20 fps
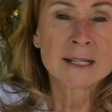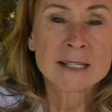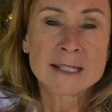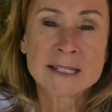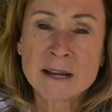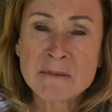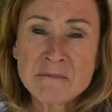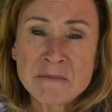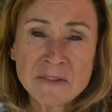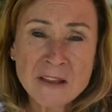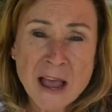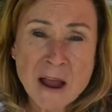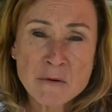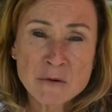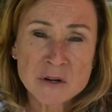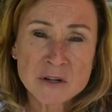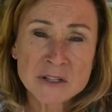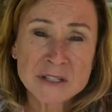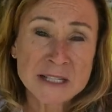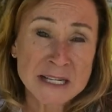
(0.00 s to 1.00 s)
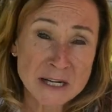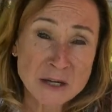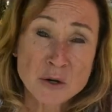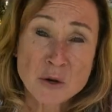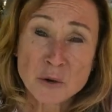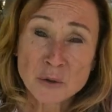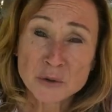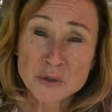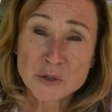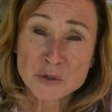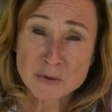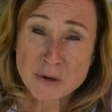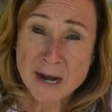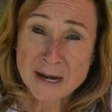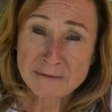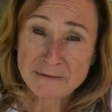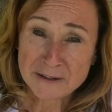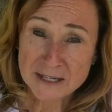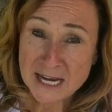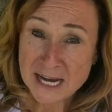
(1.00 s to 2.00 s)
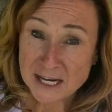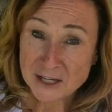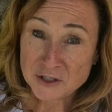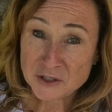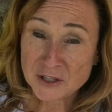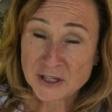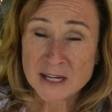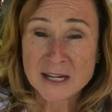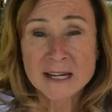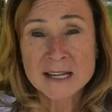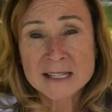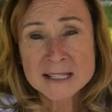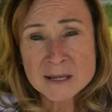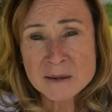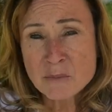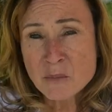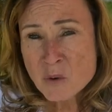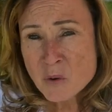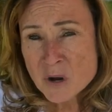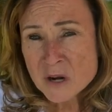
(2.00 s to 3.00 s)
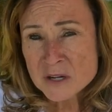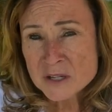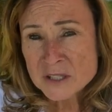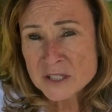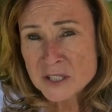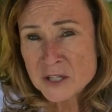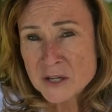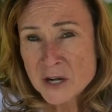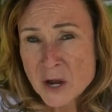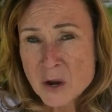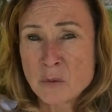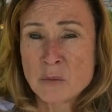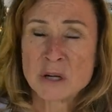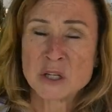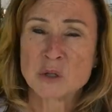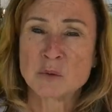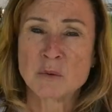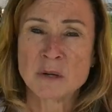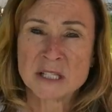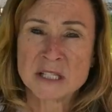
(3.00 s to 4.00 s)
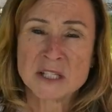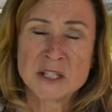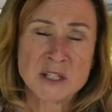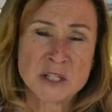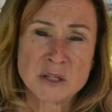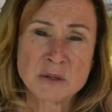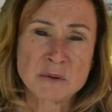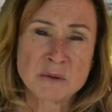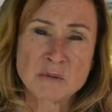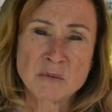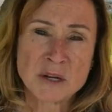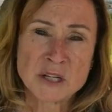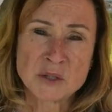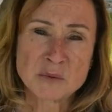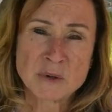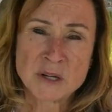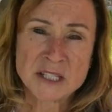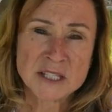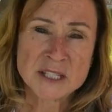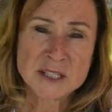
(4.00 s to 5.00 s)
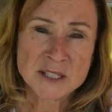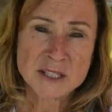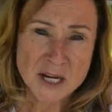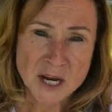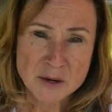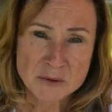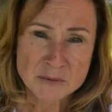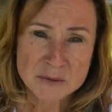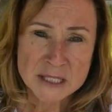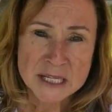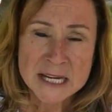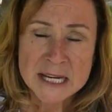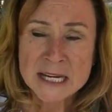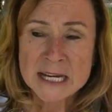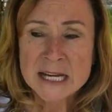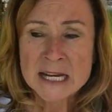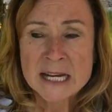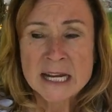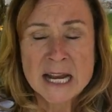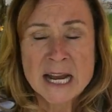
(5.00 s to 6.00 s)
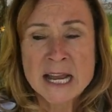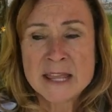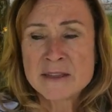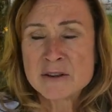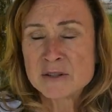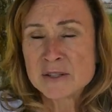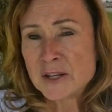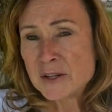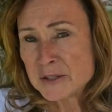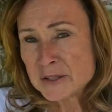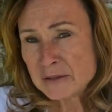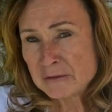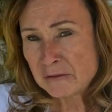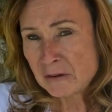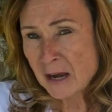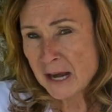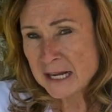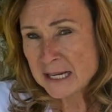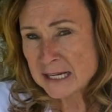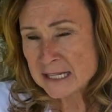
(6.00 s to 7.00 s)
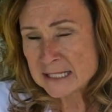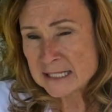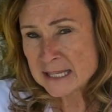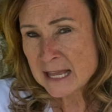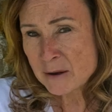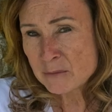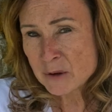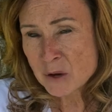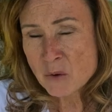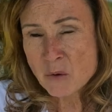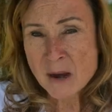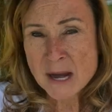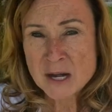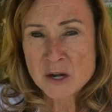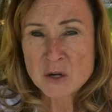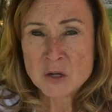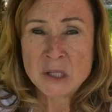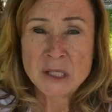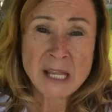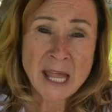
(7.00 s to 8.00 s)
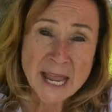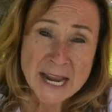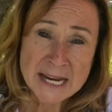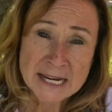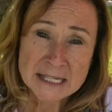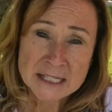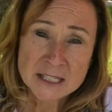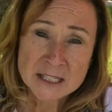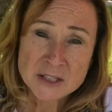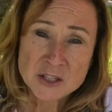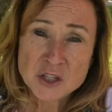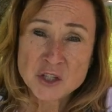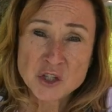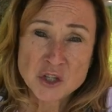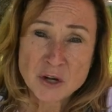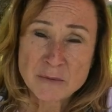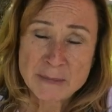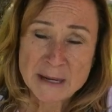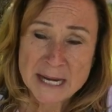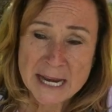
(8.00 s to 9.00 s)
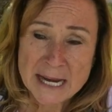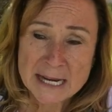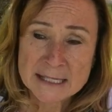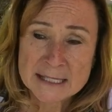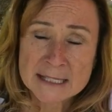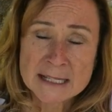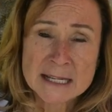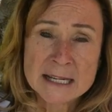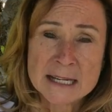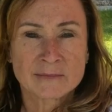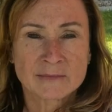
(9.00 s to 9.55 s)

Some flowers need cold stratification, and it's important to know which ones do and which ones don't. And there's also varieties that require light to germinate.